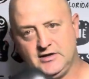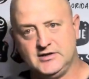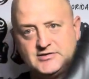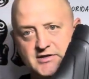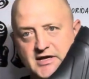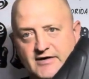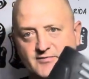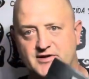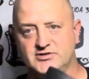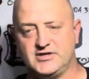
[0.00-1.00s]
So I think
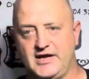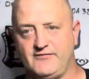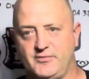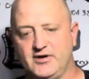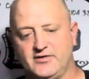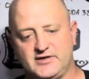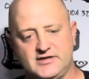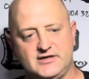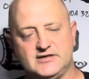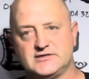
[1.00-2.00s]
everybody should have a pair of
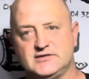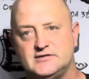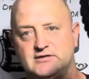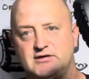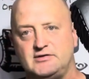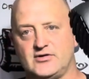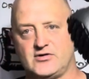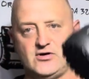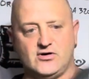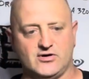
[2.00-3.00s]
these in their
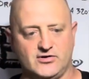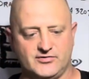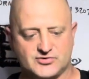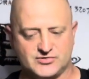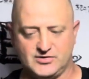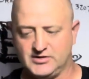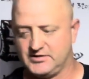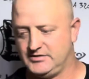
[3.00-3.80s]
car and their truck.